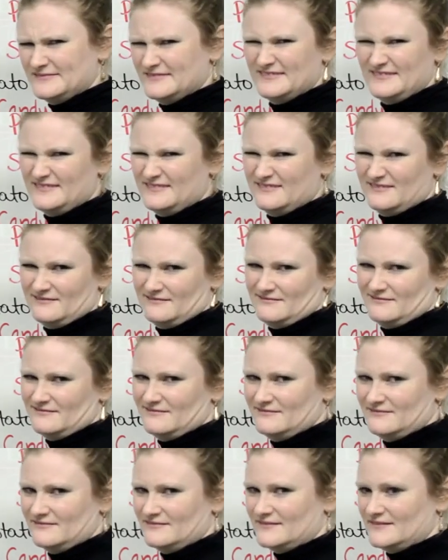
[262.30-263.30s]

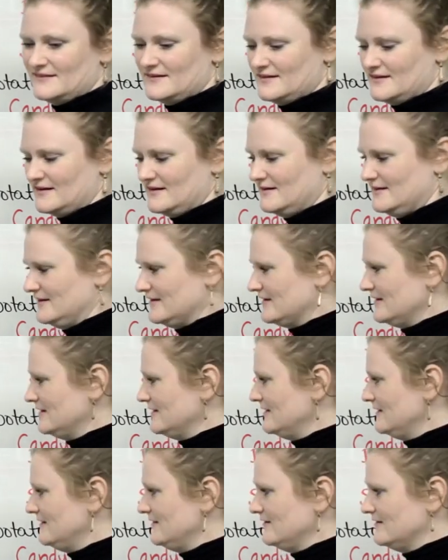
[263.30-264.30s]
Kind of like a
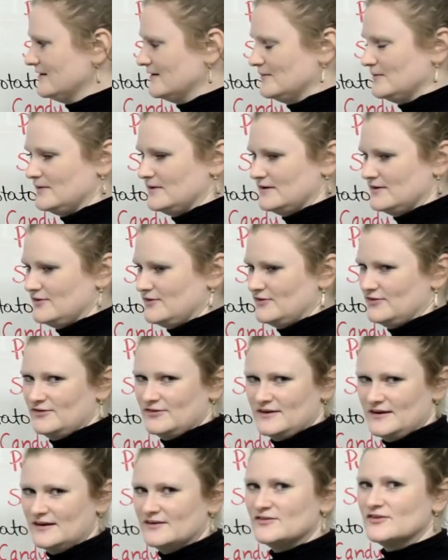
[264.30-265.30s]
cucumber. It's a
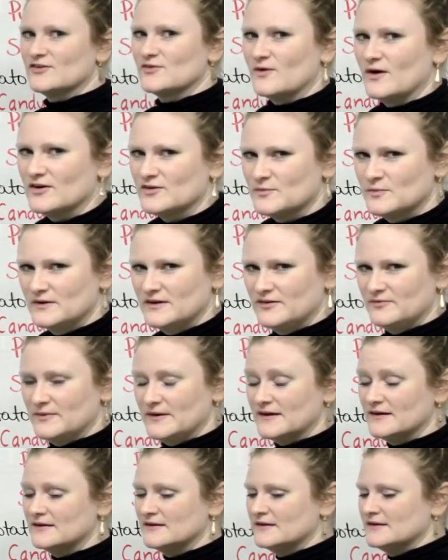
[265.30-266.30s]
zucchini. It's a squash. Believe
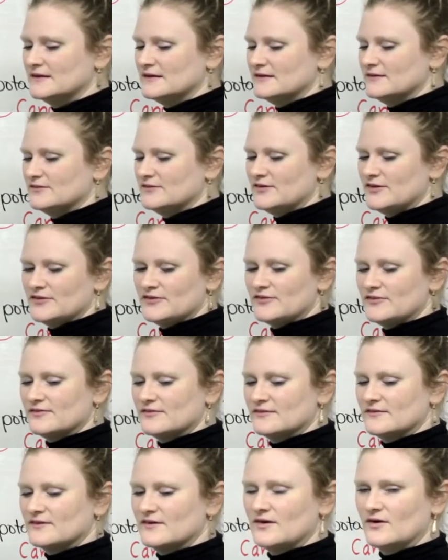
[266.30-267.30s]
me. Just
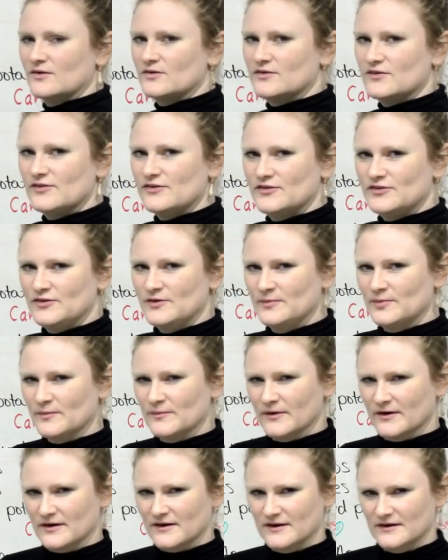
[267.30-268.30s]
go to the
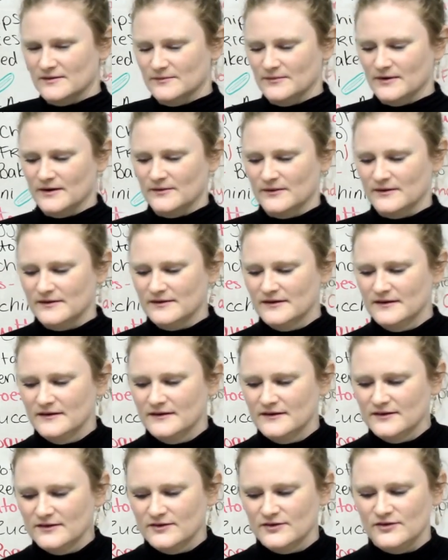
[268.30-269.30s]
supermarket and buy one
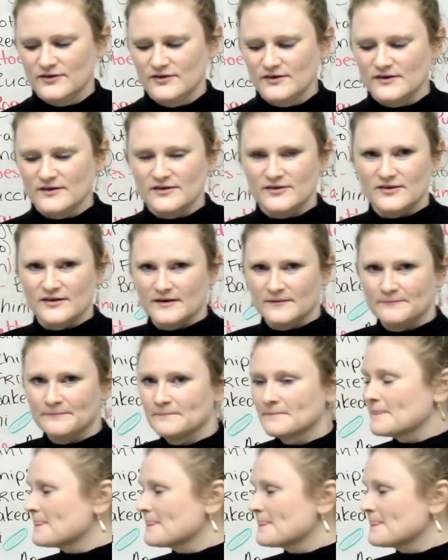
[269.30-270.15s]
so you can see.